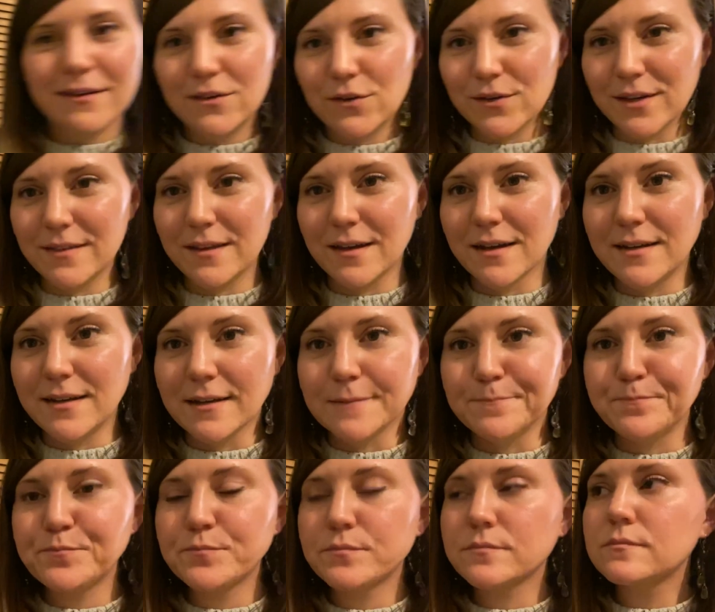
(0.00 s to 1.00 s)
You get the idea.
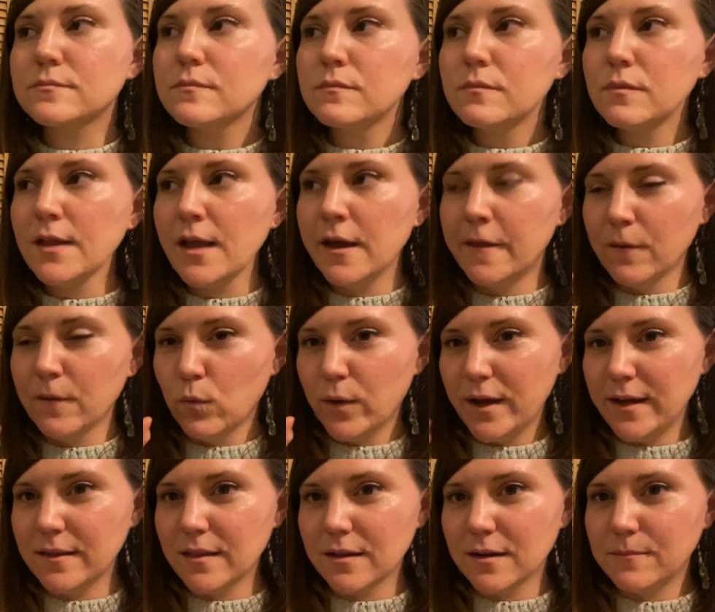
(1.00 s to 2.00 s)
And the
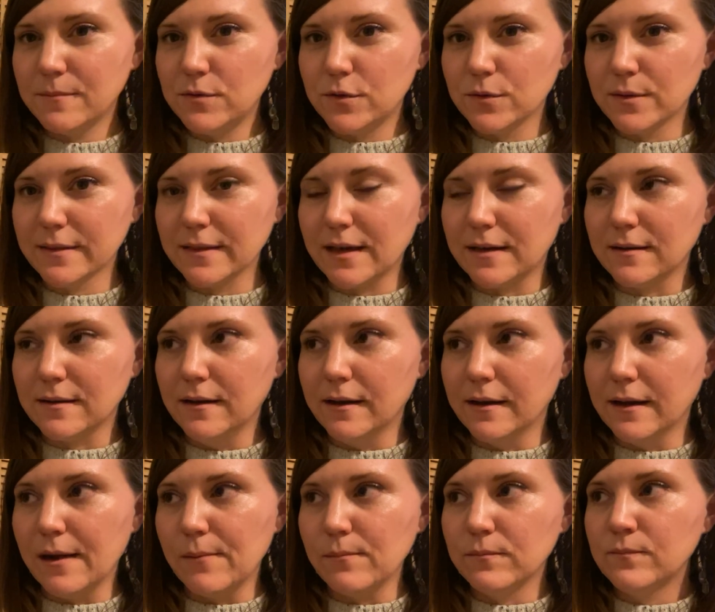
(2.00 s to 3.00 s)
way that I'm doing that
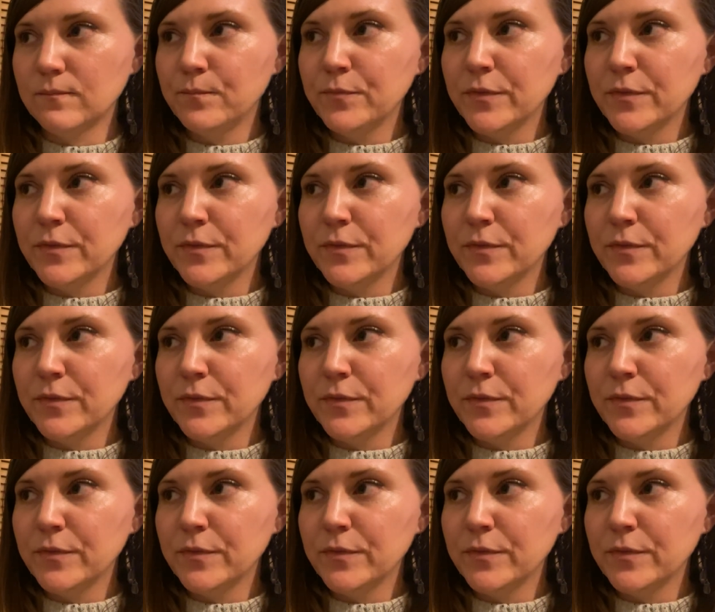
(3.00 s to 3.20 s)
um,